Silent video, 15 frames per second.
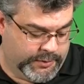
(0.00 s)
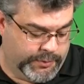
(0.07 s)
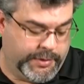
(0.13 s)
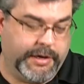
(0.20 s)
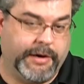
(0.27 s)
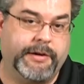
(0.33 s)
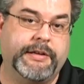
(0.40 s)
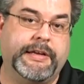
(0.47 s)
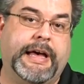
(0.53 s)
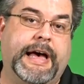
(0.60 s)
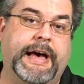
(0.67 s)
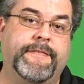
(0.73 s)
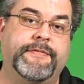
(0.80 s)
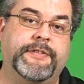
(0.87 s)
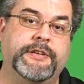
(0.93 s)
We already
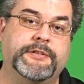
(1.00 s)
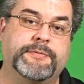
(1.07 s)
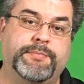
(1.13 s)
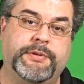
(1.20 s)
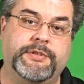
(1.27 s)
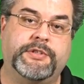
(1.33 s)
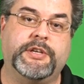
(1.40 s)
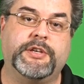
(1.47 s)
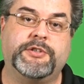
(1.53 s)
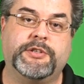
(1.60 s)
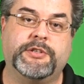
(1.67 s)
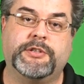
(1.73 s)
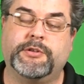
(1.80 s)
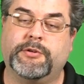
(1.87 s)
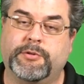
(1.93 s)
have this
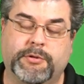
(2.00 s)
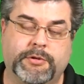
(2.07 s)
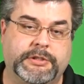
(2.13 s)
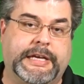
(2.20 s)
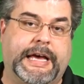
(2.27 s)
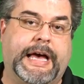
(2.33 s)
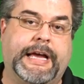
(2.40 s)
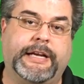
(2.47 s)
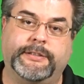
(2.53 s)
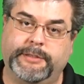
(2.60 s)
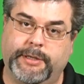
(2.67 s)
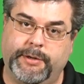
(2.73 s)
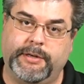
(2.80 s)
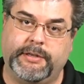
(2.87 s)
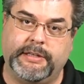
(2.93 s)
position or tag
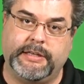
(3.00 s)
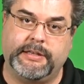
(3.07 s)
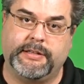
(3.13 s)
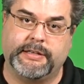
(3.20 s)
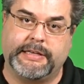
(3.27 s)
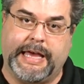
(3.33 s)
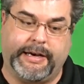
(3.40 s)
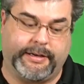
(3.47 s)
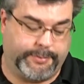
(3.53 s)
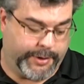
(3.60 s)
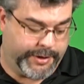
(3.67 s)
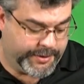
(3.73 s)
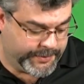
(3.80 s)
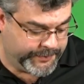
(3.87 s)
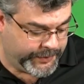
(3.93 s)
loaded into the
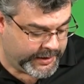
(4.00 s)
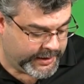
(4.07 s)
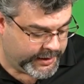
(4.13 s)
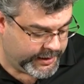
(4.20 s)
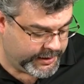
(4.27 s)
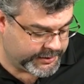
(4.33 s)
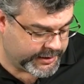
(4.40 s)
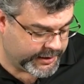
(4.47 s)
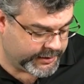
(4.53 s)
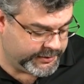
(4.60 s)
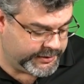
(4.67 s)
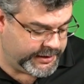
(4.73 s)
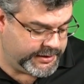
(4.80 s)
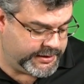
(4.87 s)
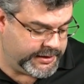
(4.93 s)
calibrator. It's called
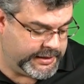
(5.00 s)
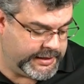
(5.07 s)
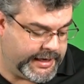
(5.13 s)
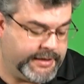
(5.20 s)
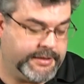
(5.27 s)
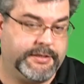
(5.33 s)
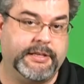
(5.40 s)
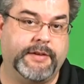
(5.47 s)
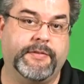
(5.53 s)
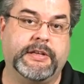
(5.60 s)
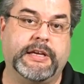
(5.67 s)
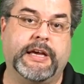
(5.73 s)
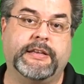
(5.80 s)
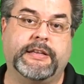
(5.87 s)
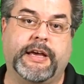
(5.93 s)

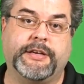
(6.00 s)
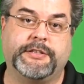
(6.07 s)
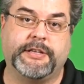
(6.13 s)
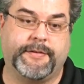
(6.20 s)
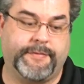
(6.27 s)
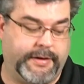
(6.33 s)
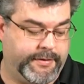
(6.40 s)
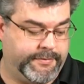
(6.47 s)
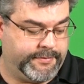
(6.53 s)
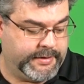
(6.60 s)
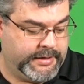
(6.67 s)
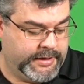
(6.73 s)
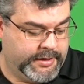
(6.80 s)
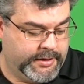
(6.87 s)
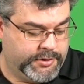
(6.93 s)
TT878-FF.
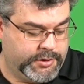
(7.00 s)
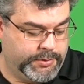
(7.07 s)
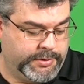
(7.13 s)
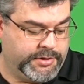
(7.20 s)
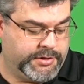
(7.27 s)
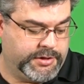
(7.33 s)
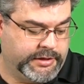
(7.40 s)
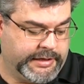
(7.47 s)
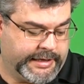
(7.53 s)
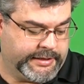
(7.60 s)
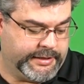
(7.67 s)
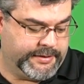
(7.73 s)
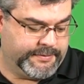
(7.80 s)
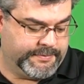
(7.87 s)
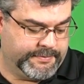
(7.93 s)
So we just select
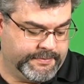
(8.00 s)
it.